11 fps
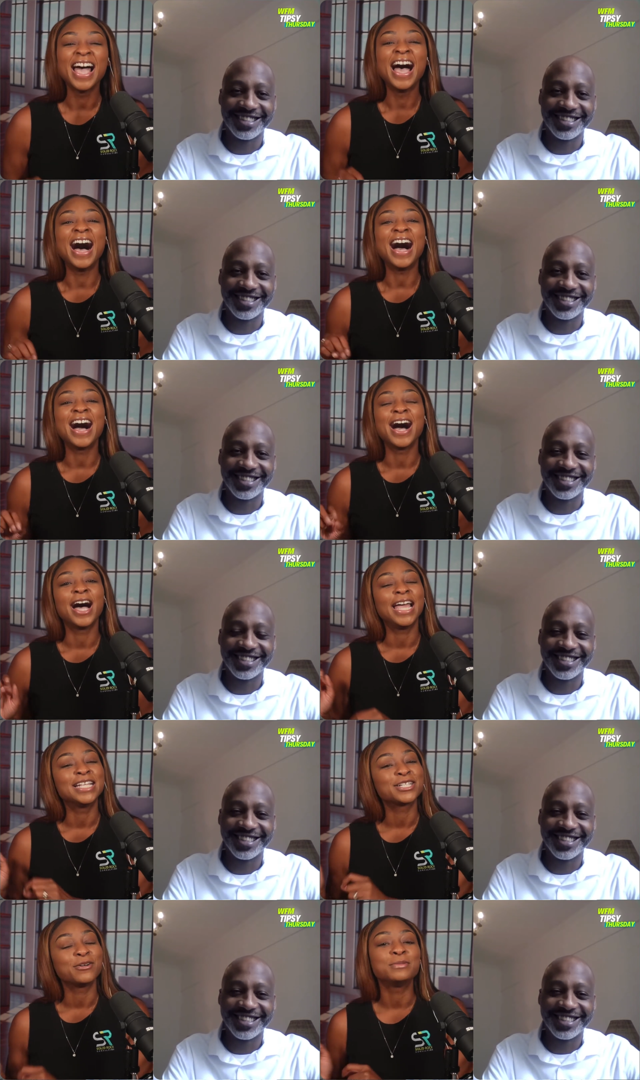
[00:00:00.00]
Speaker 1: Uh,
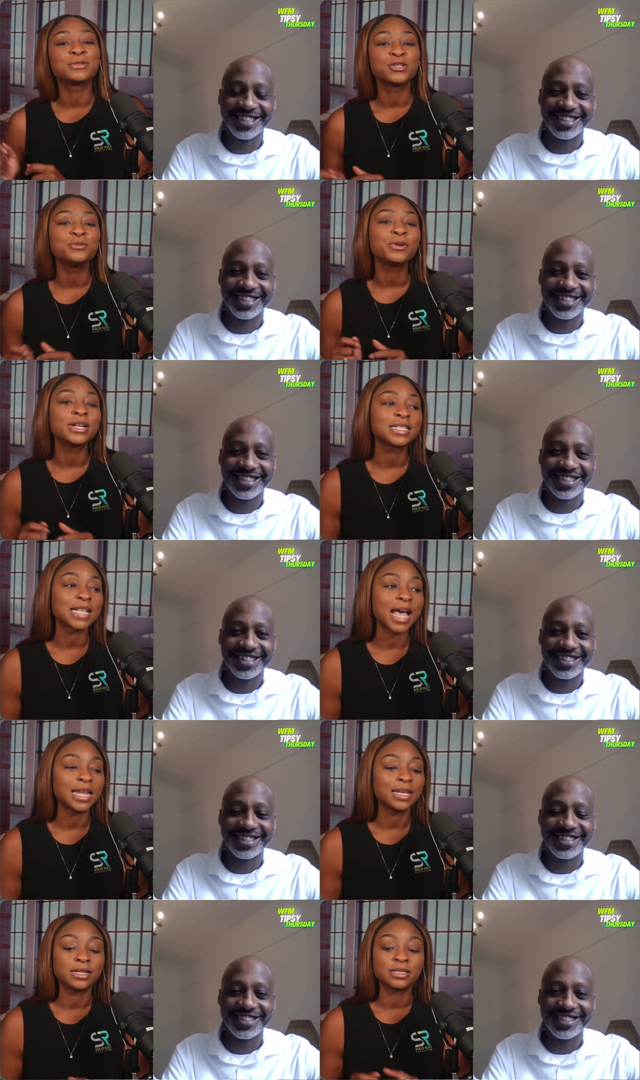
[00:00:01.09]
and so I'm super
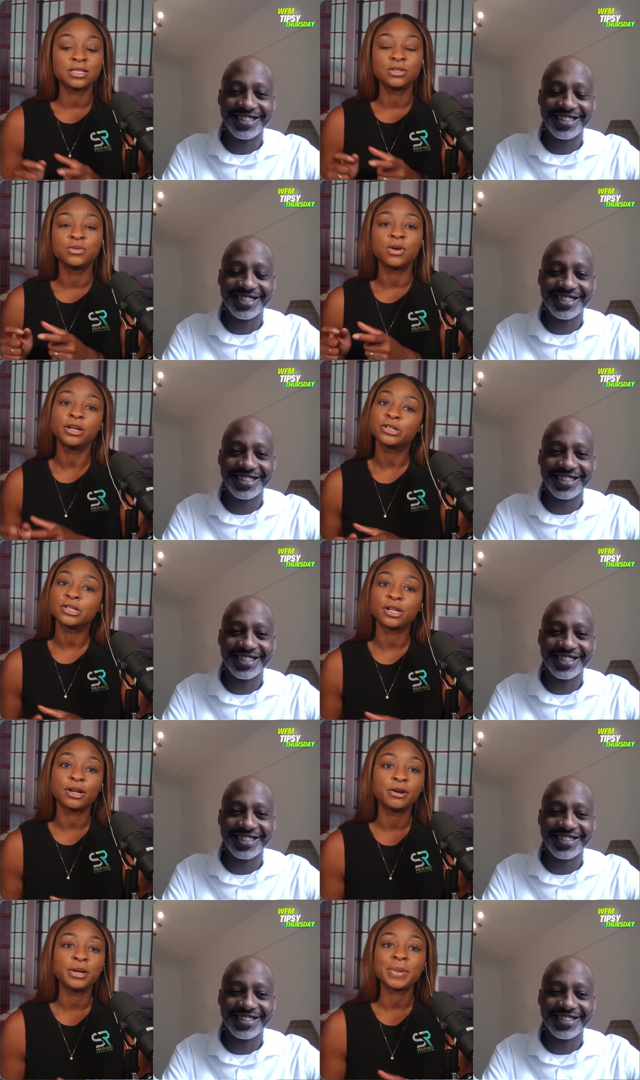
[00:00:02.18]
excited to under
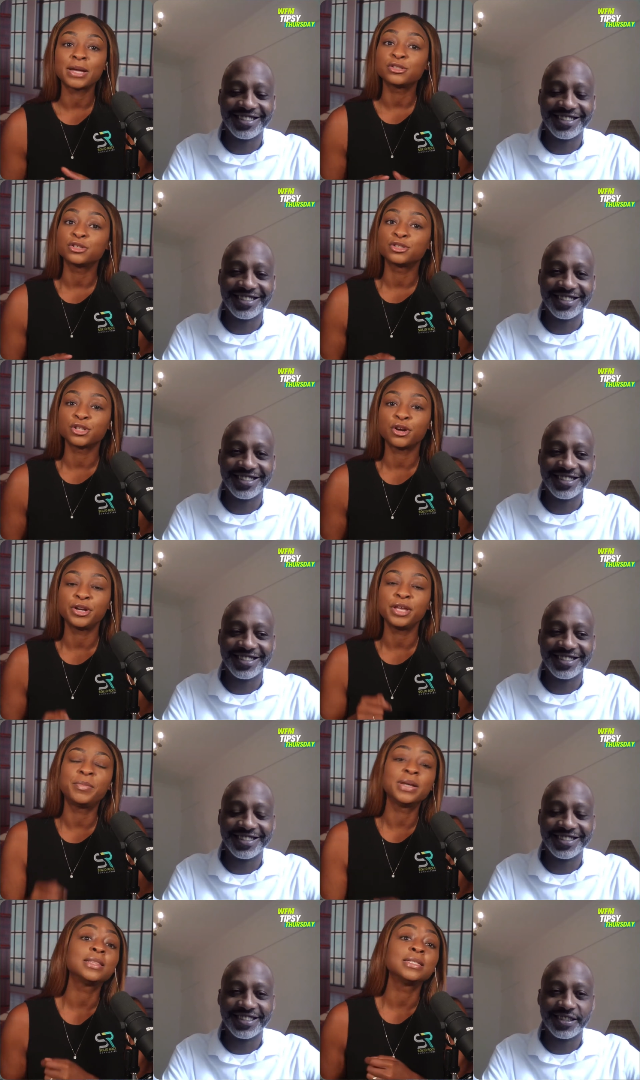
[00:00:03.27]
learn about your journey.
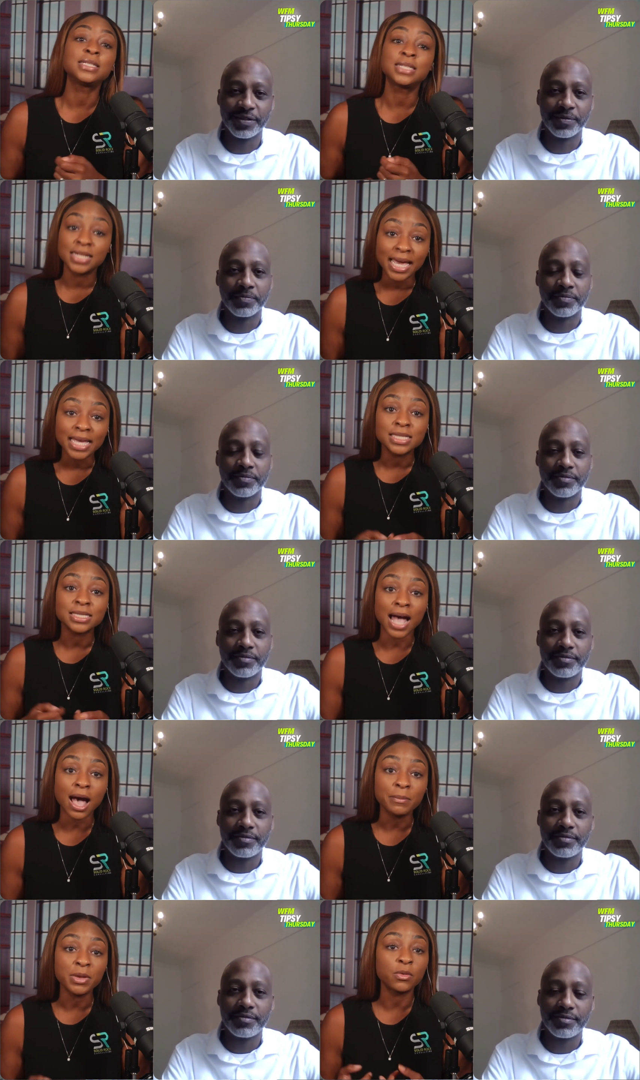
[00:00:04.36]
But the, today's
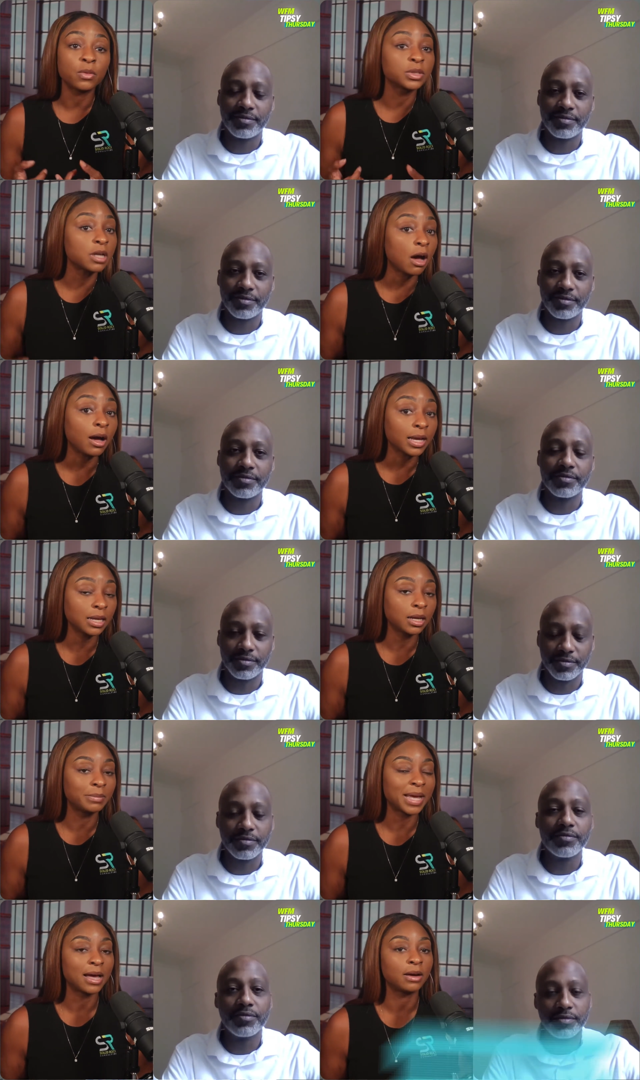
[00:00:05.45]
topic, what we're talking
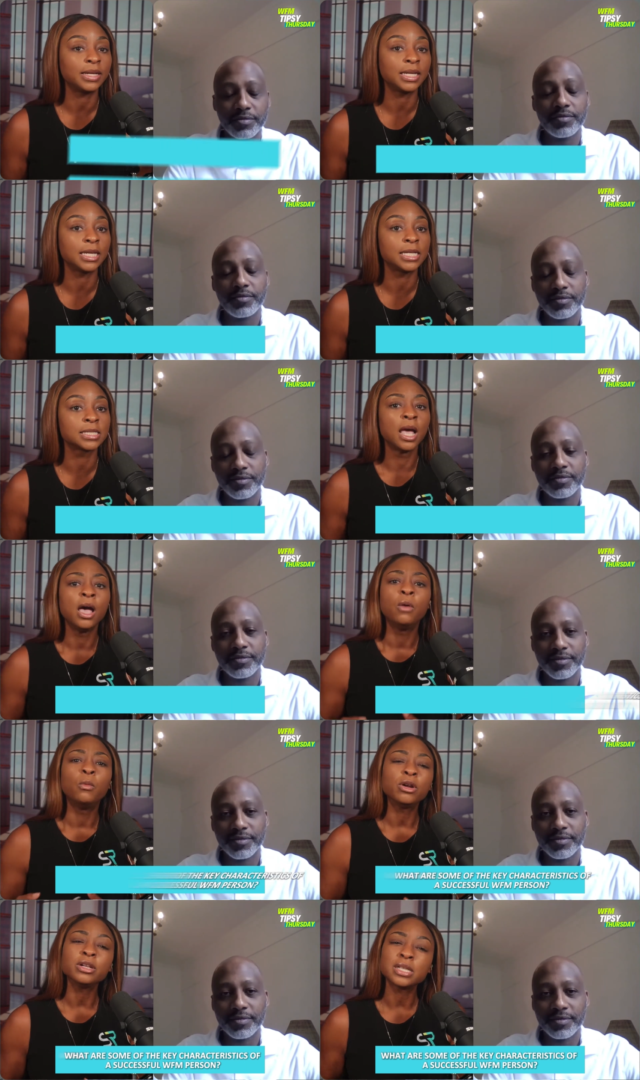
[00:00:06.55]
about is
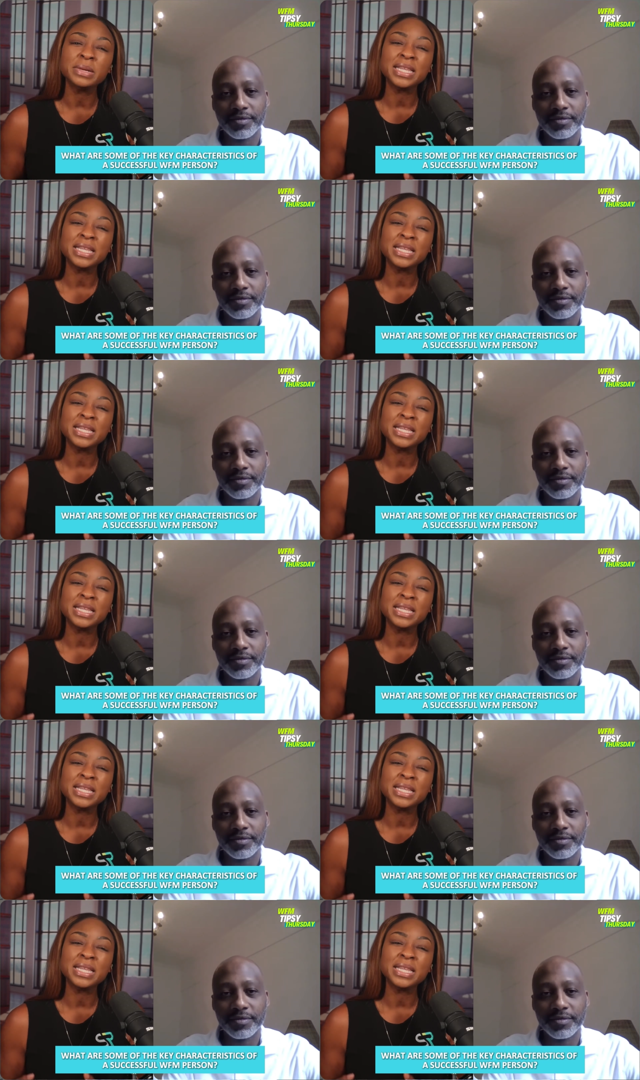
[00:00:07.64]
what are some of the